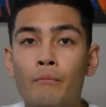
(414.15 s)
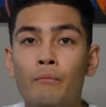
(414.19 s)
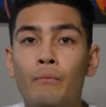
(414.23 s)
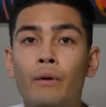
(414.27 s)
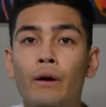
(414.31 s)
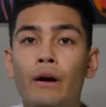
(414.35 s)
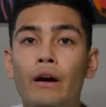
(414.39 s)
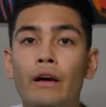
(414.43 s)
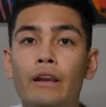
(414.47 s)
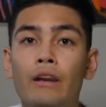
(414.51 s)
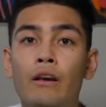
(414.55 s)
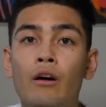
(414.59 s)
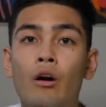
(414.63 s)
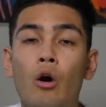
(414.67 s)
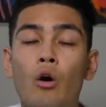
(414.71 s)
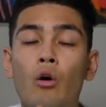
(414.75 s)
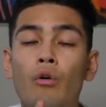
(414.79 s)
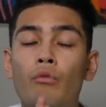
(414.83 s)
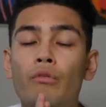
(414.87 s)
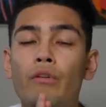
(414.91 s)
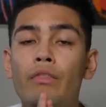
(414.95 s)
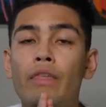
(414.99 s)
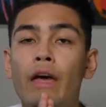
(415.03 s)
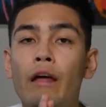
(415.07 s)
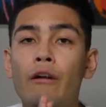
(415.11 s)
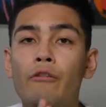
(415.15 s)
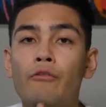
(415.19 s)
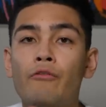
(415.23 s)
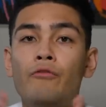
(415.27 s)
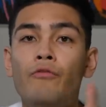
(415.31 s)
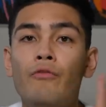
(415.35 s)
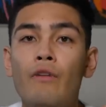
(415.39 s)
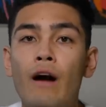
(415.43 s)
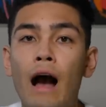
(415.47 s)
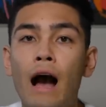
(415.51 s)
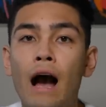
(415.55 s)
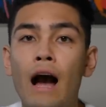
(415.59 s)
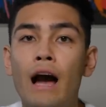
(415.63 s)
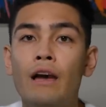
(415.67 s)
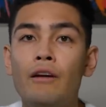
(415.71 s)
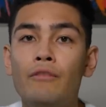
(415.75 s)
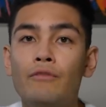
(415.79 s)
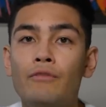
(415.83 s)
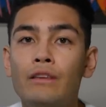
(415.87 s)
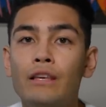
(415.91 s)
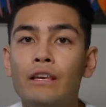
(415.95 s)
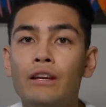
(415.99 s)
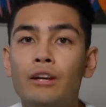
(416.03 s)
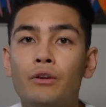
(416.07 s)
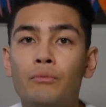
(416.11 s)
but over that
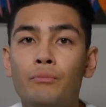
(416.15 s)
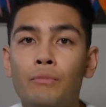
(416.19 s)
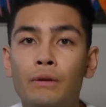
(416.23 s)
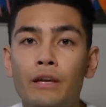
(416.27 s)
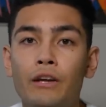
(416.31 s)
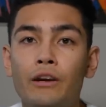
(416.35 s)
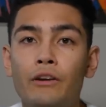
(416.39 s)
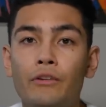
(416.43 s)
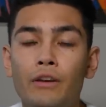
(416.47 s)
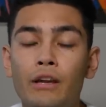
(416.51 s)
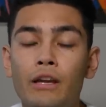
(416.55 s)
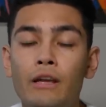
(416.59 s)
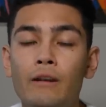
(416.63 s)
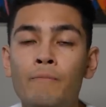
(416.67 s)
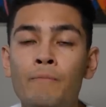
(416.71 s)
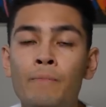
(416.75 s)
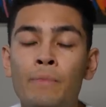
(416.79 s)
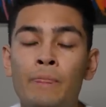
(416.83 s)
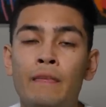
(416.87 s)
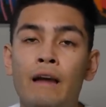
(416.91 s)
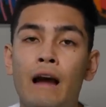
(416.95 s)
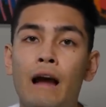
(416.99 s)
5 year period,